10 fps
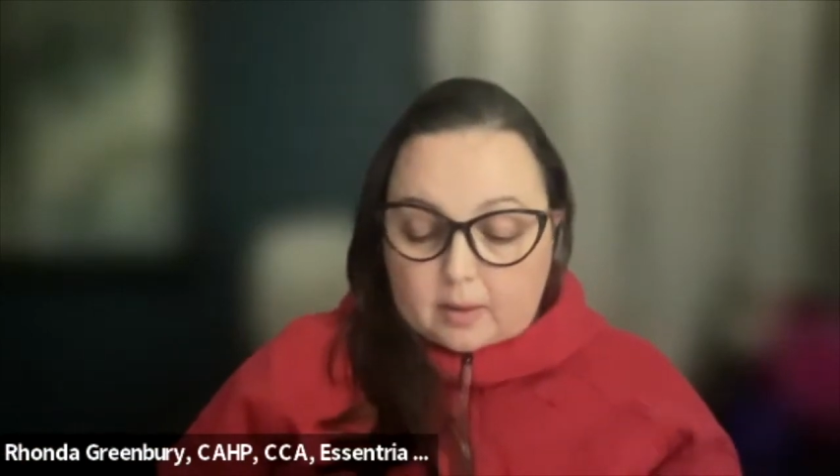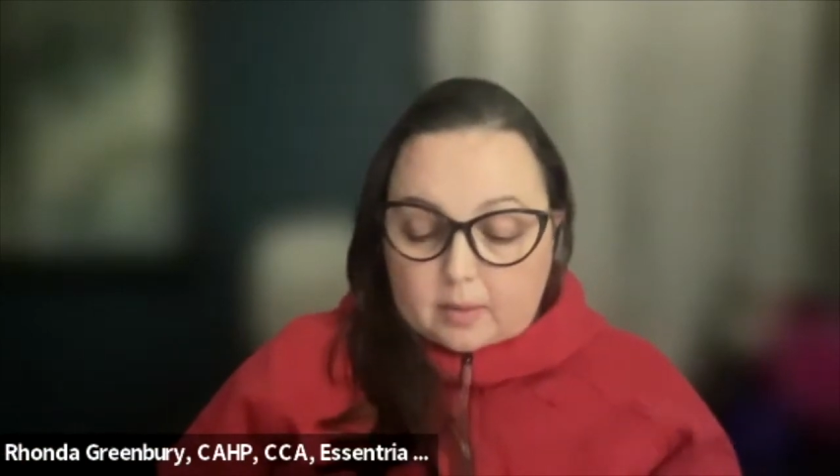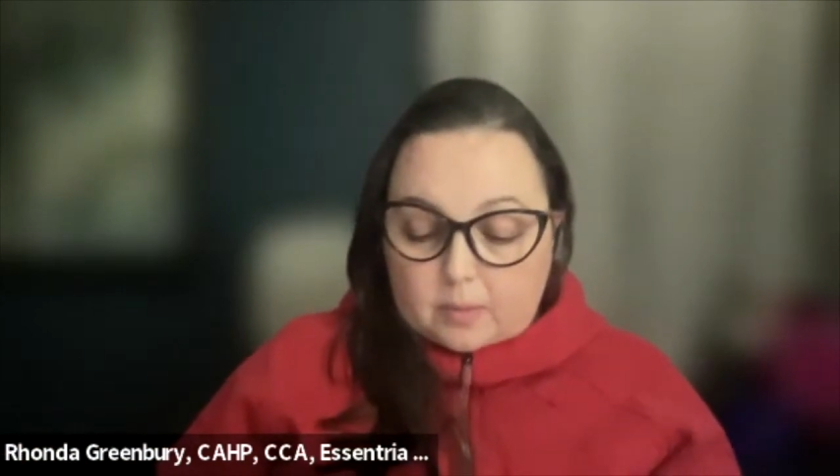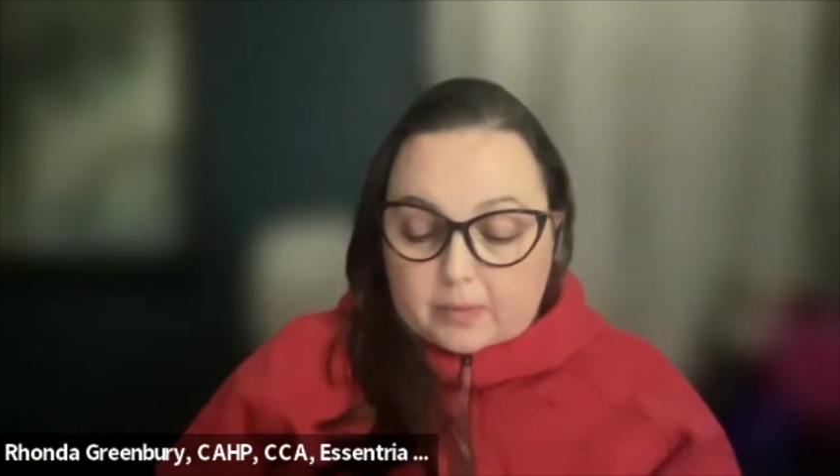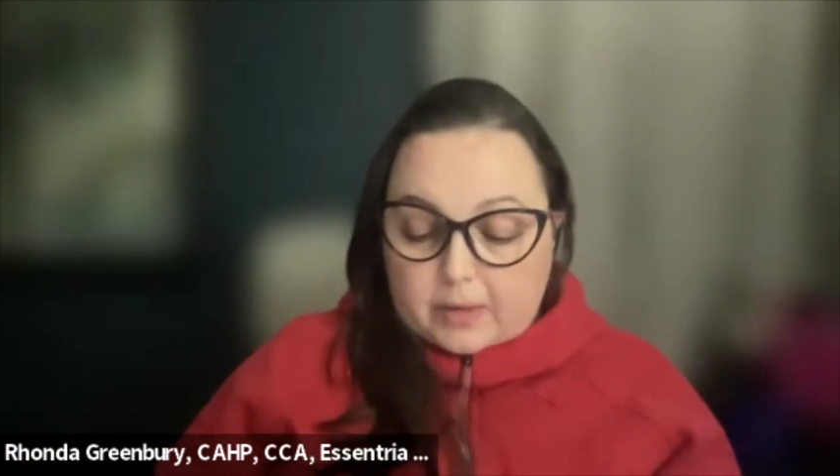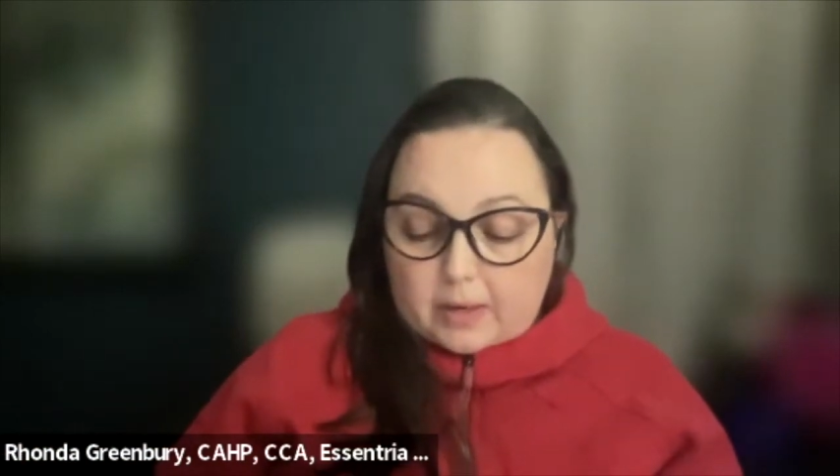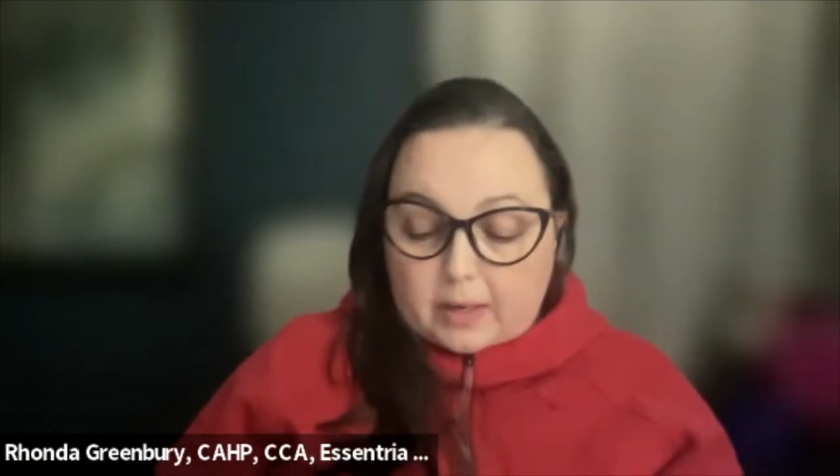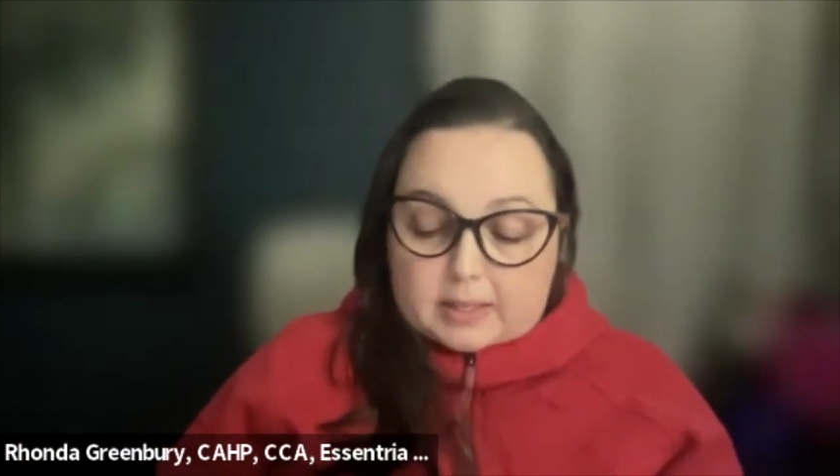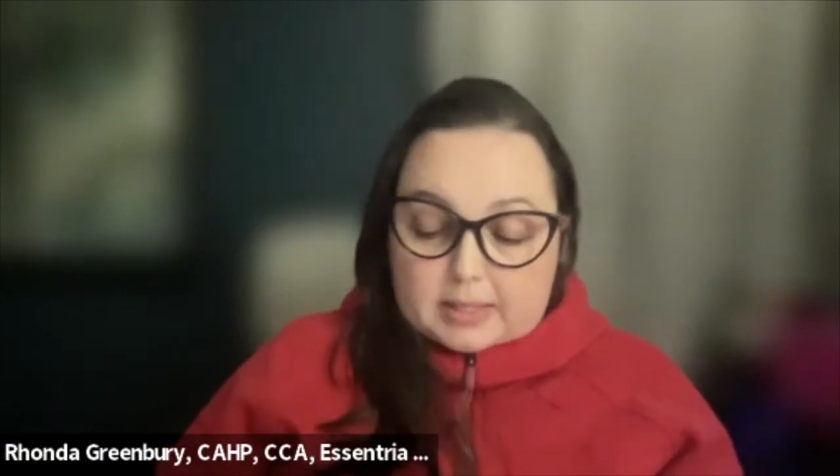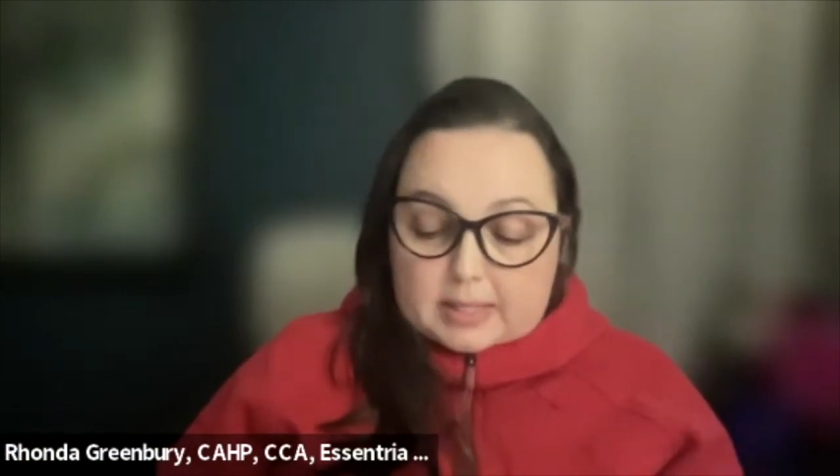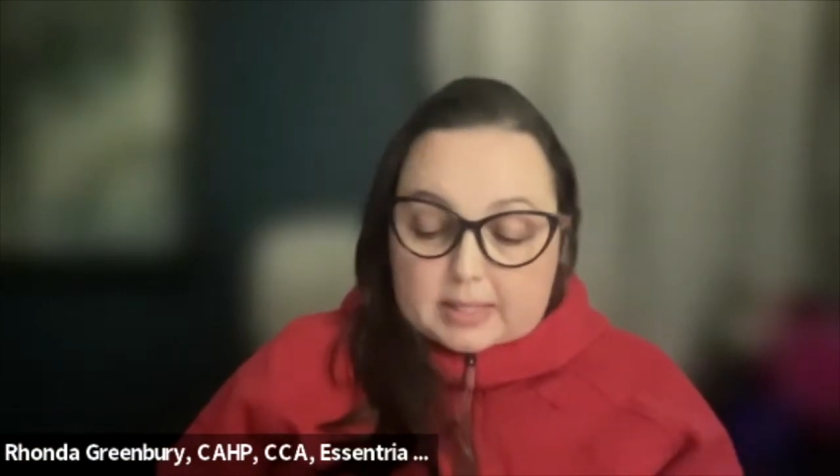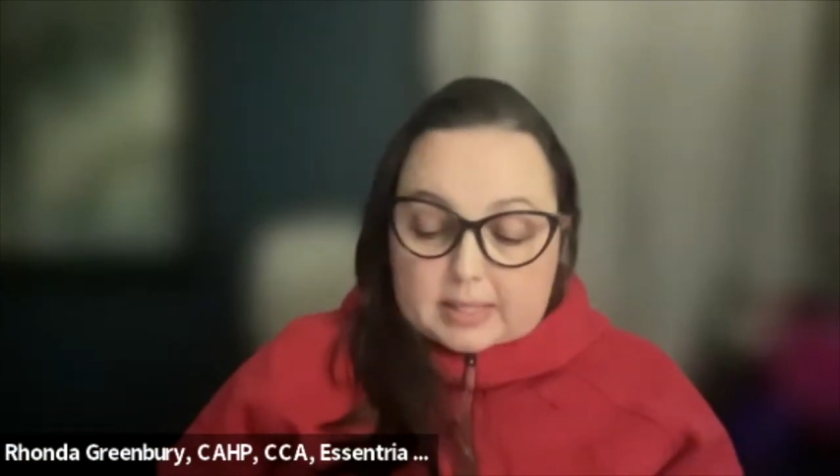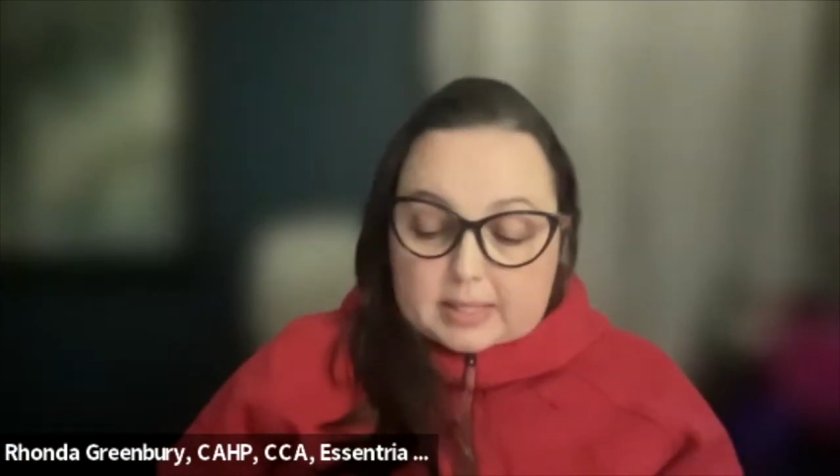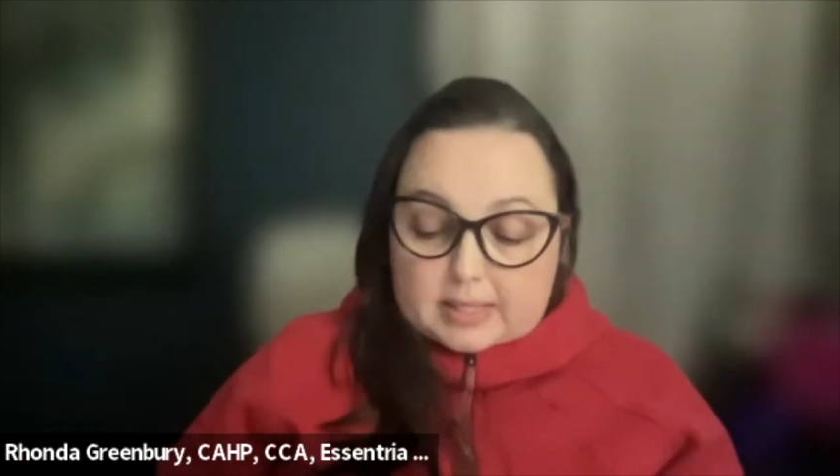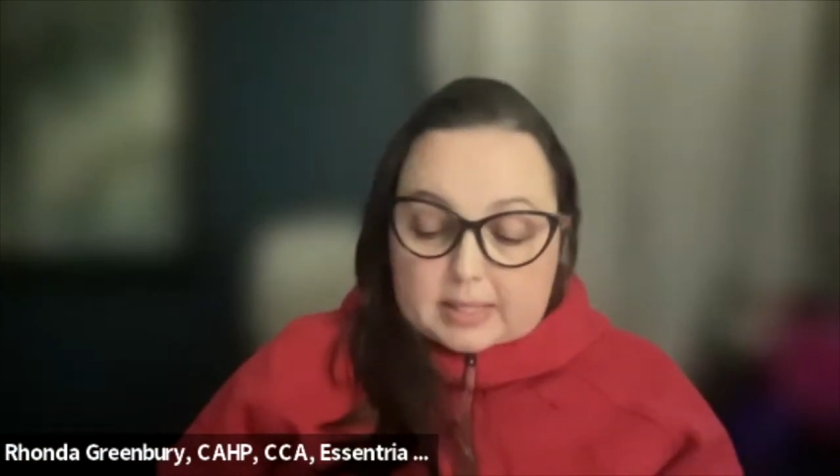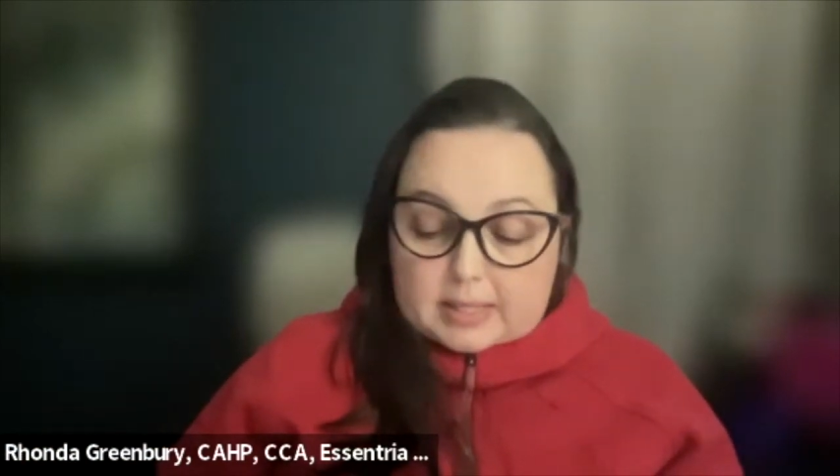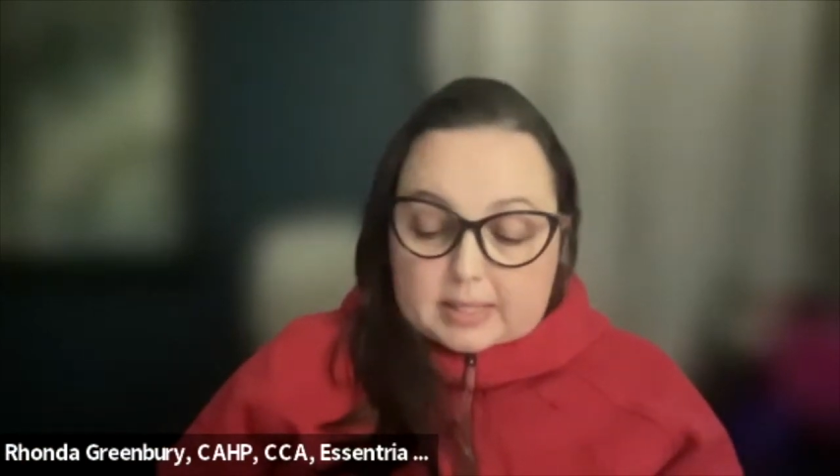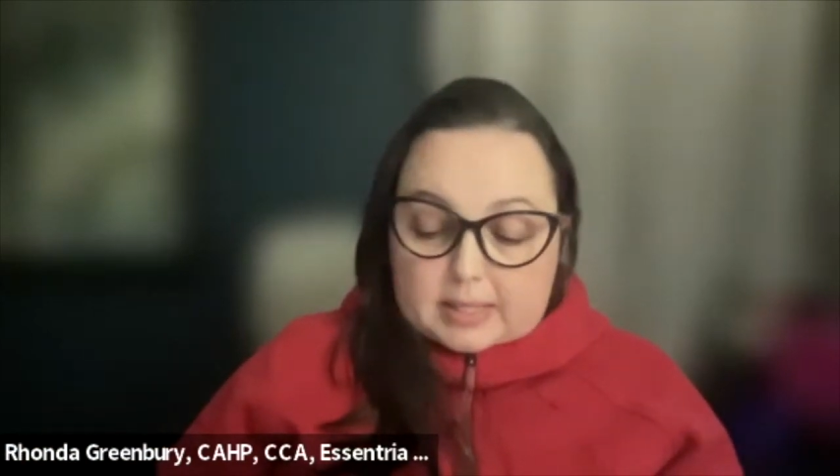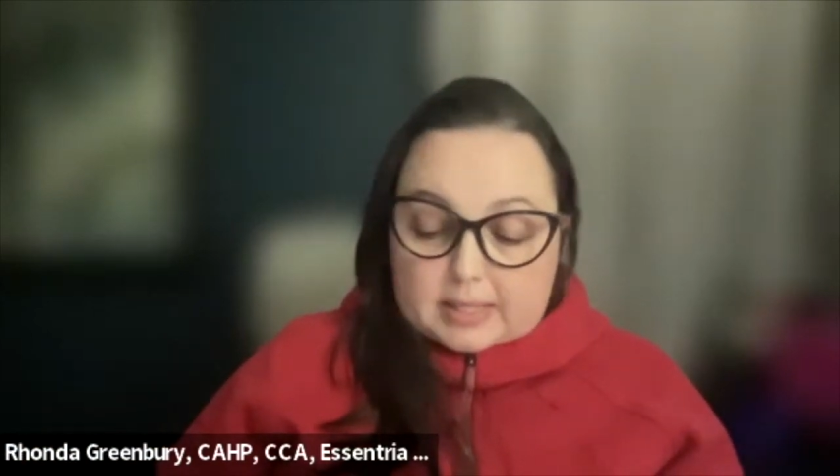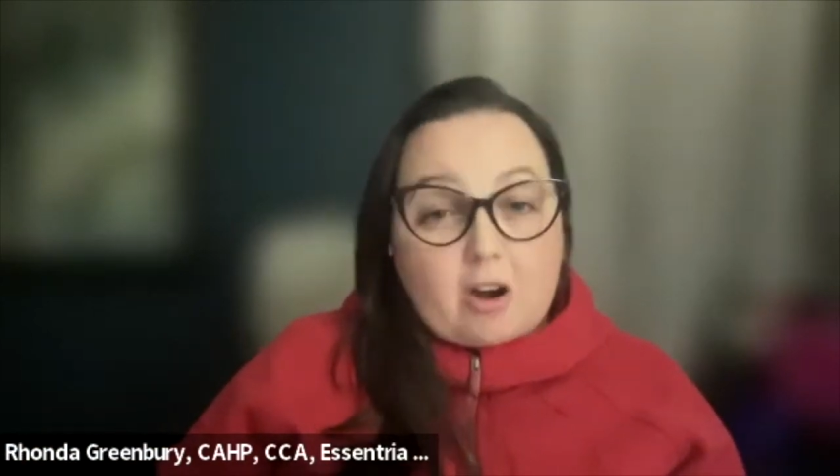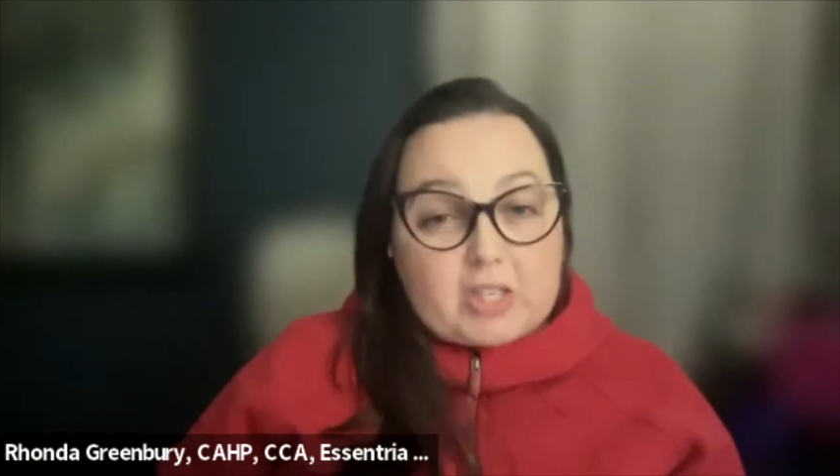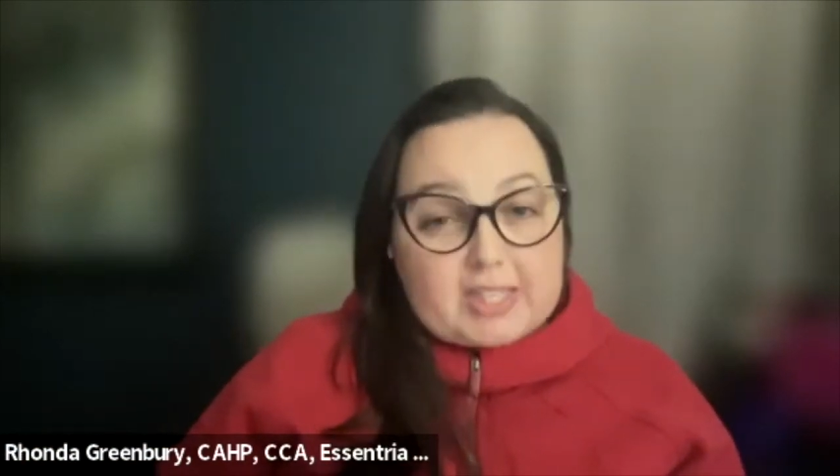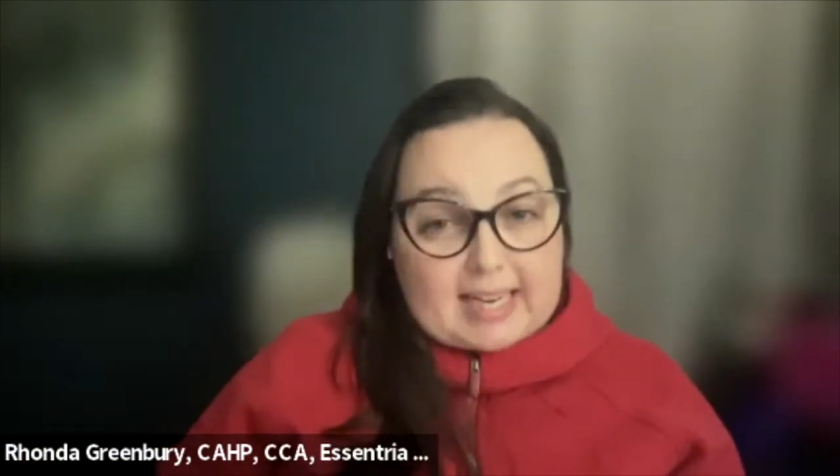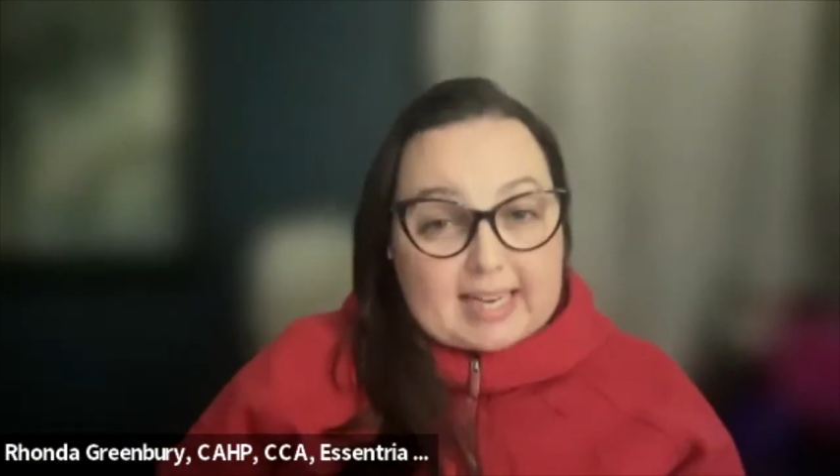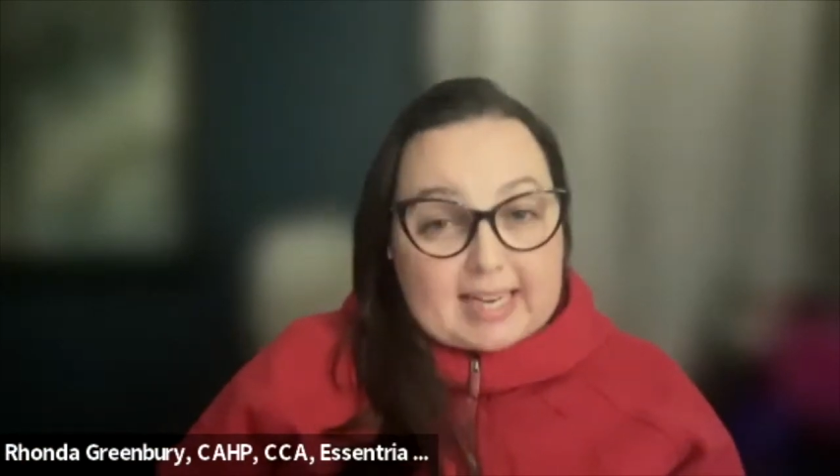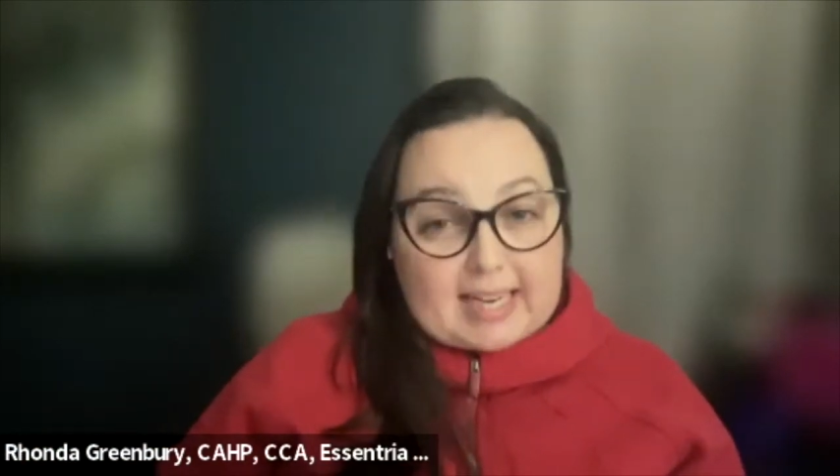it's interesting that they are studying